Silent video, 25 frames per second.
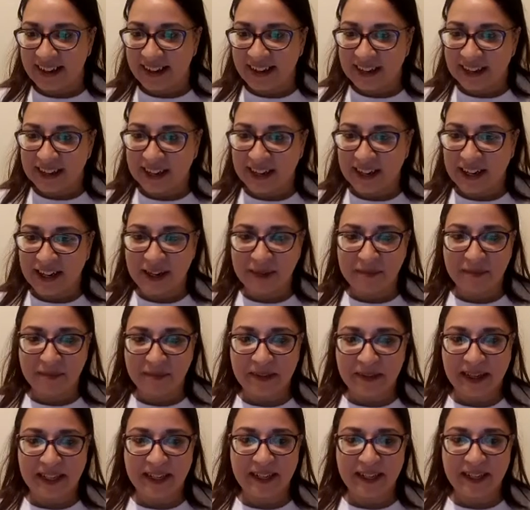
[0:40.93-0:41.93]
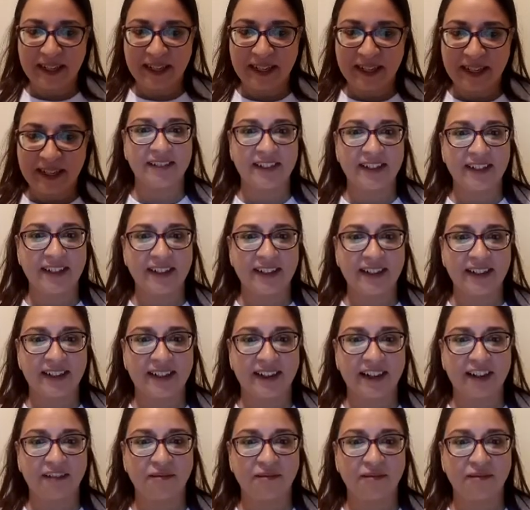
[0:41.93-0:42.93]
Uh, my name is Herbie, and
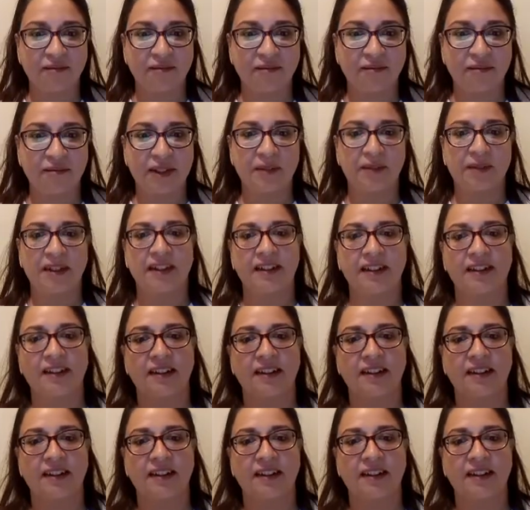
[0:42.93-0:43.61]
I've been with the